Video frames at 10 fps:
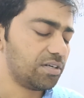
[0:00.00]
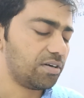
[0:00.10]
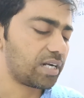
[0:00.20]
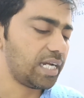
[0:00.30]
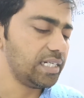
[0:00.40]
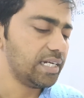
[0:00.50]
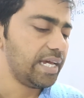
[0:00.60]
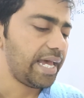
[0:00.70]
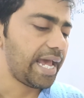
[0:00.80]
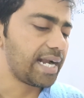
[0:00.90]
Alright,
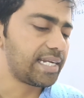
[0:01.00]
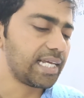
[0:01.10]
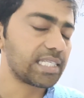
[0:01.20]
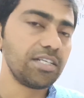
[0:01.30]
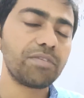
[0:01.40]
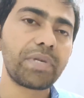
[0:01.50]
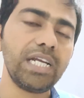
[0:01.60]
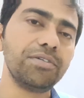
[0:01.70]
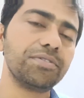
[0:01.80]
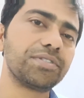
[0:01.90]
and T.S. Eliot
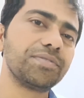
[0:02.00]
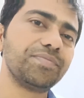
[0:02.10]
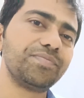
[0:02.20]
Preludes.